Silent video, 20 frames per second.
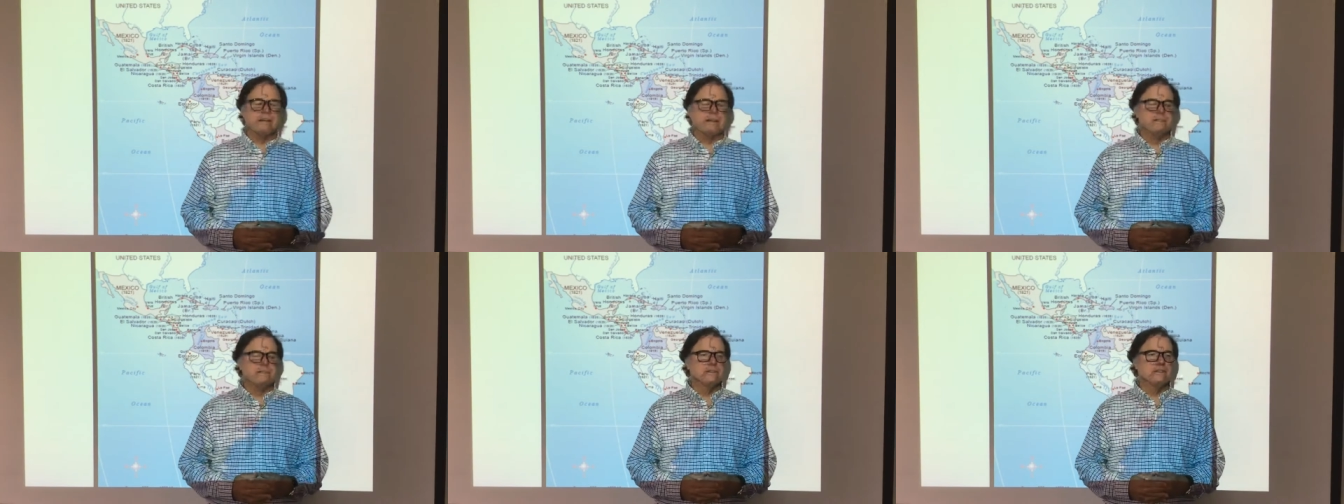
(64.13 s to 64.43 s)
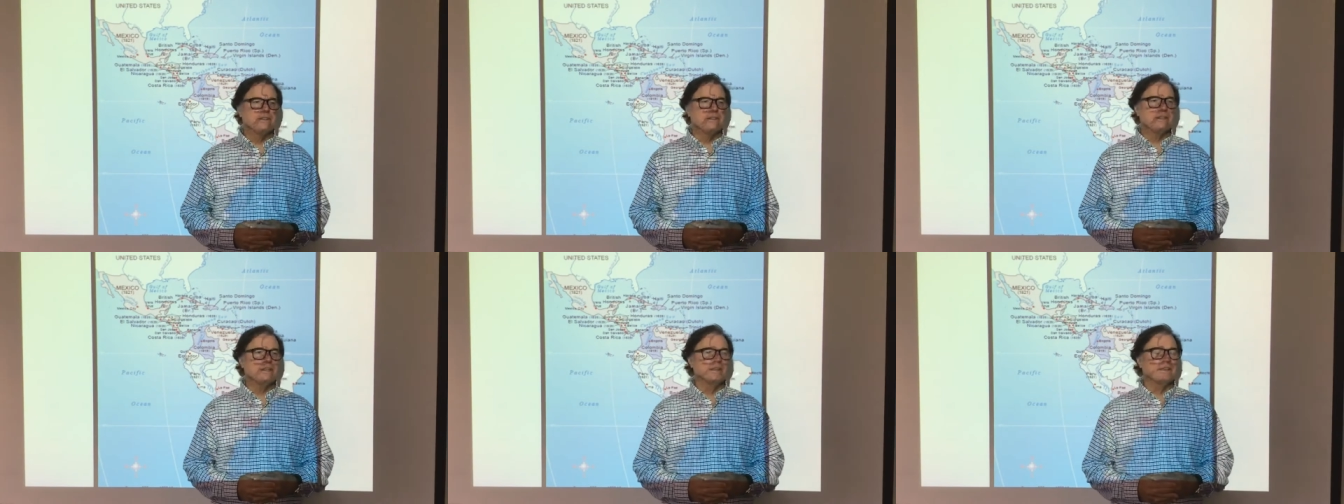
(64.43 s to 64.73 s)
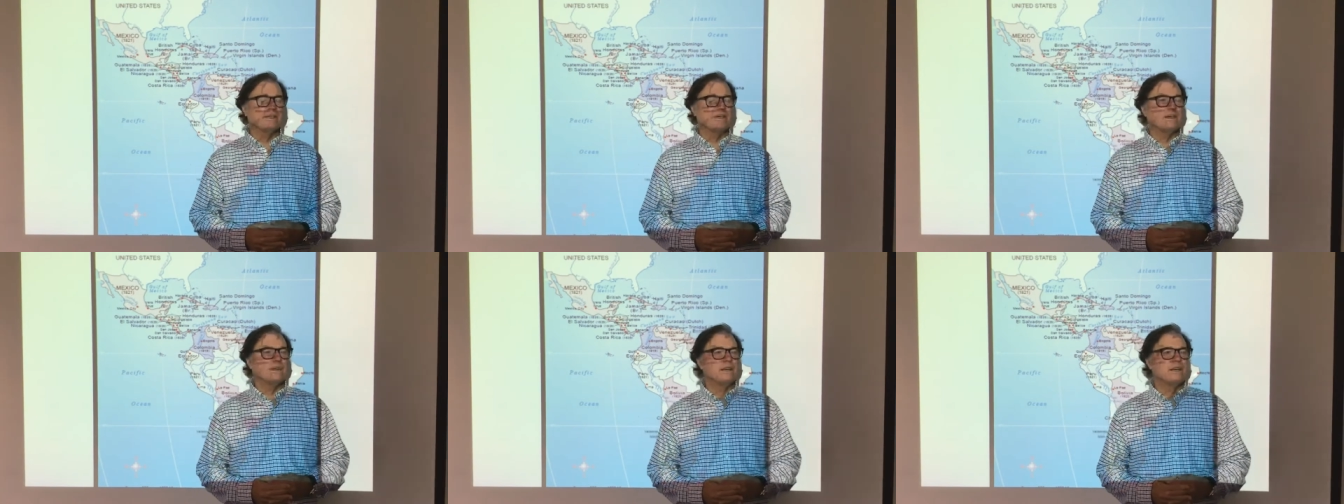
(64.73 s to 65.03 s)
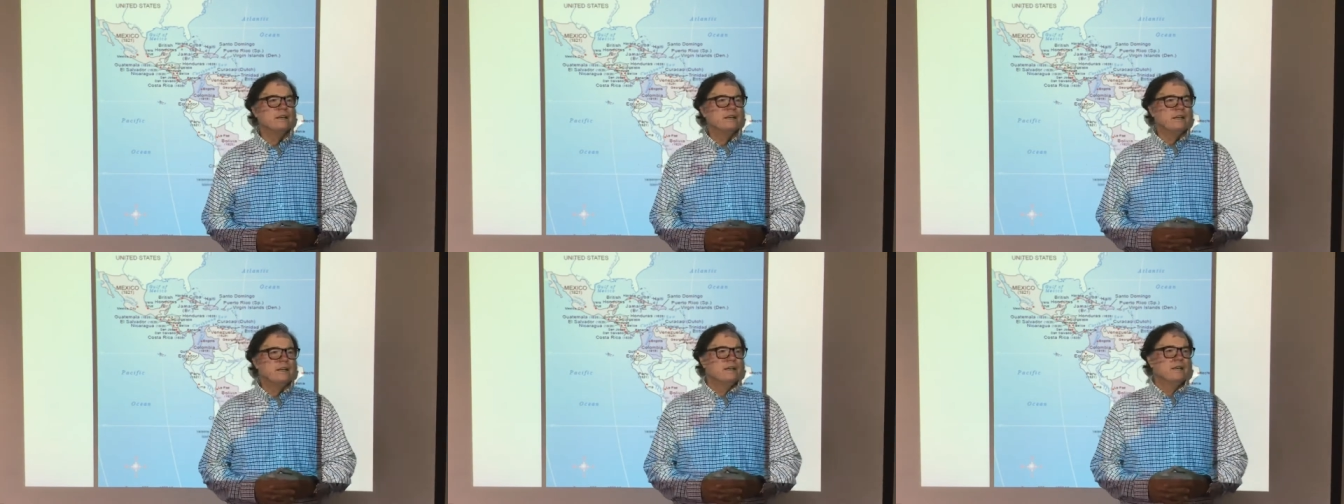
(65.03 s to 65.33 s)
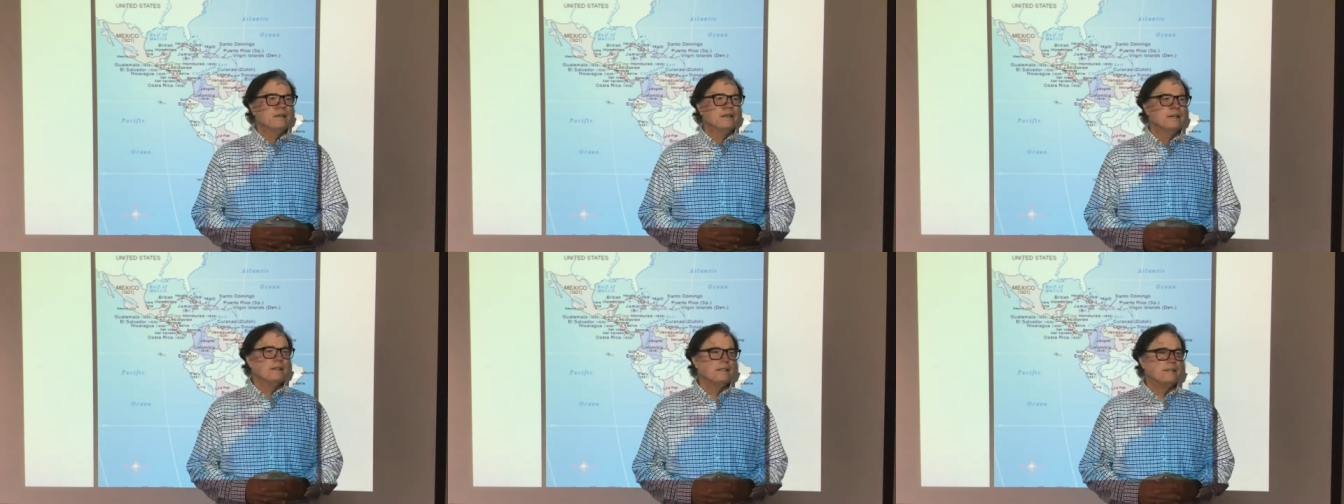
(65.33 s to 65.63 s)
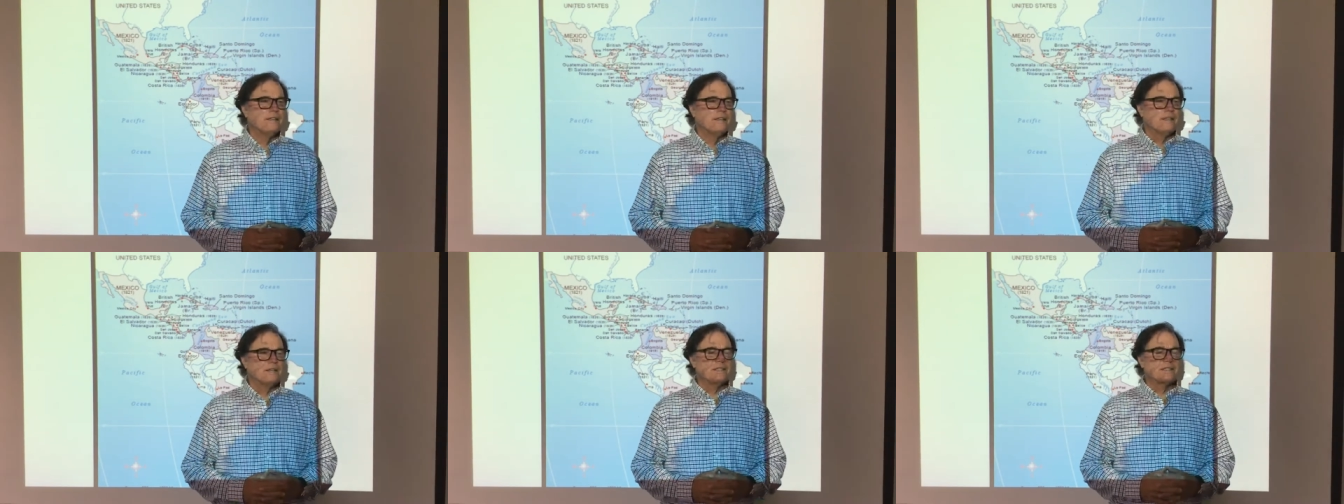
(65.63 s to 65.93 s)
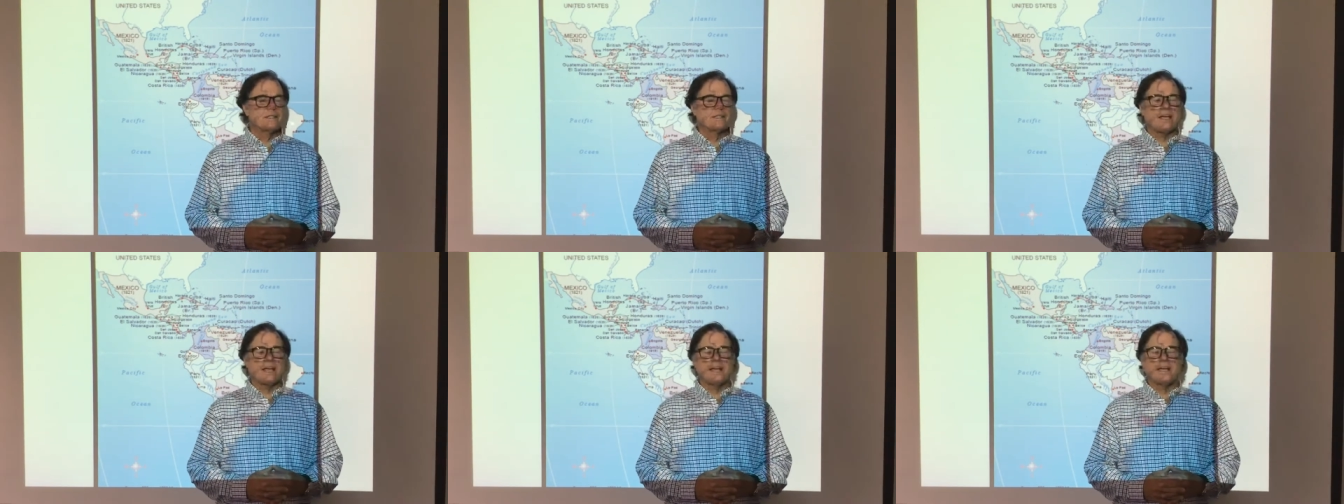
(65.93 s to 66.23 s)
into the uh, into this
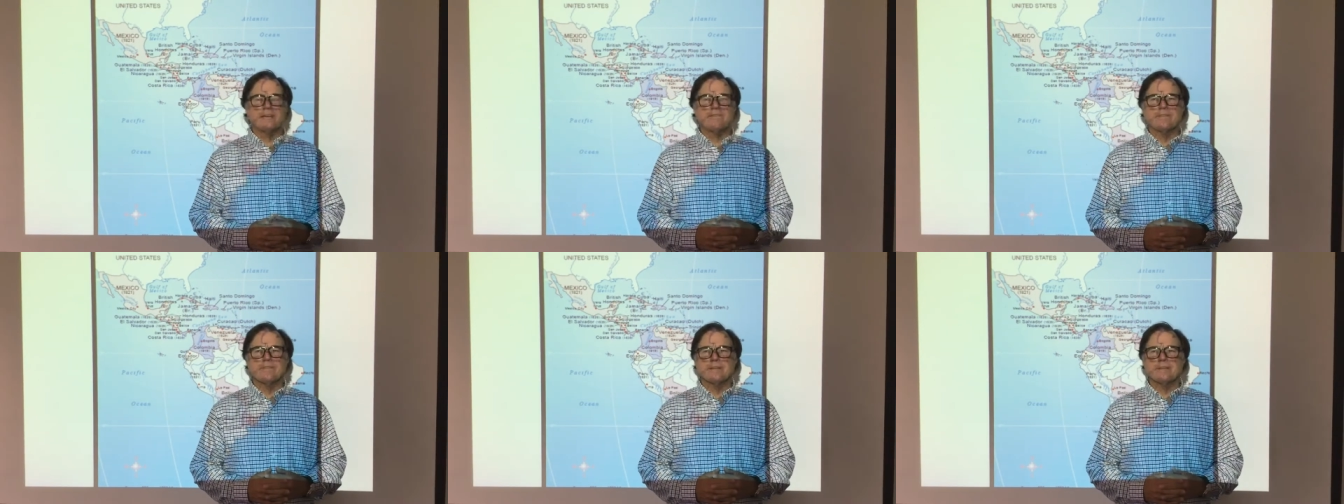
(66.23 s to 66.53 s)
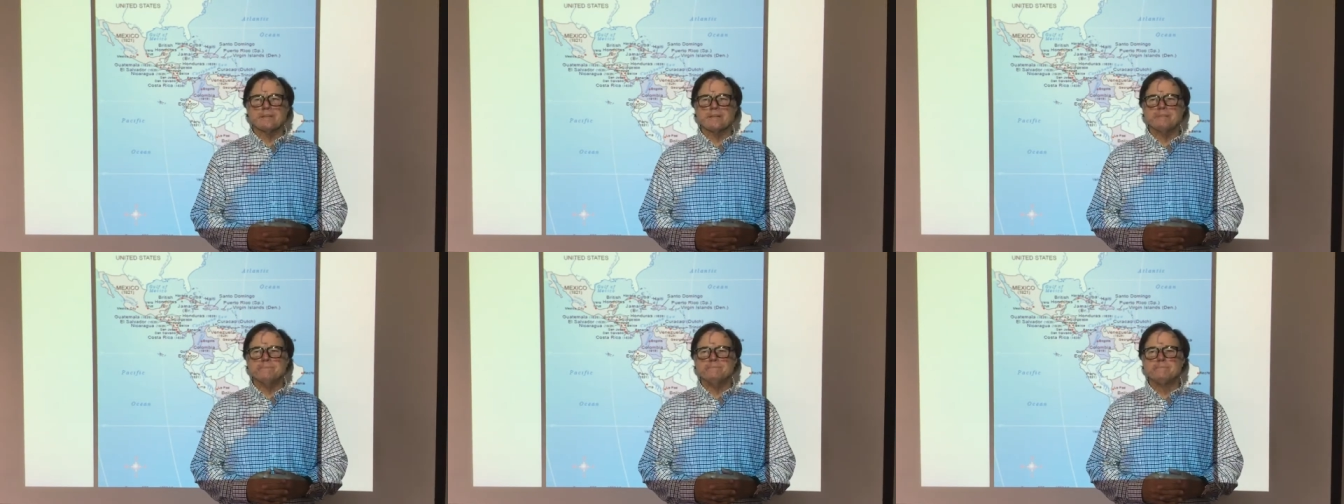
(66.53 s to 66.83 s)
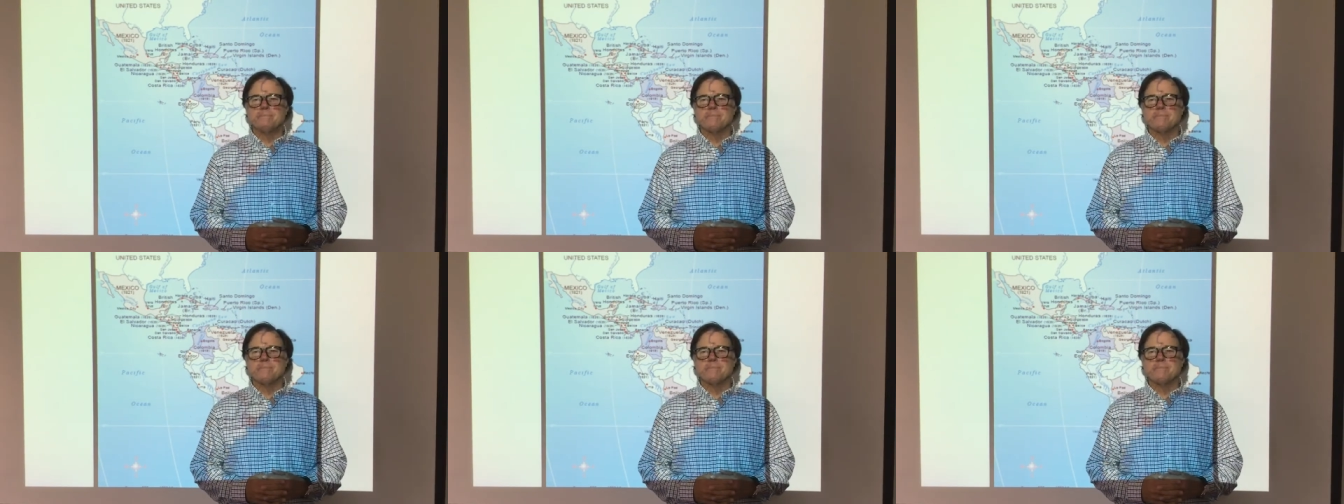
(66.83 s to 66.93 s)
side of the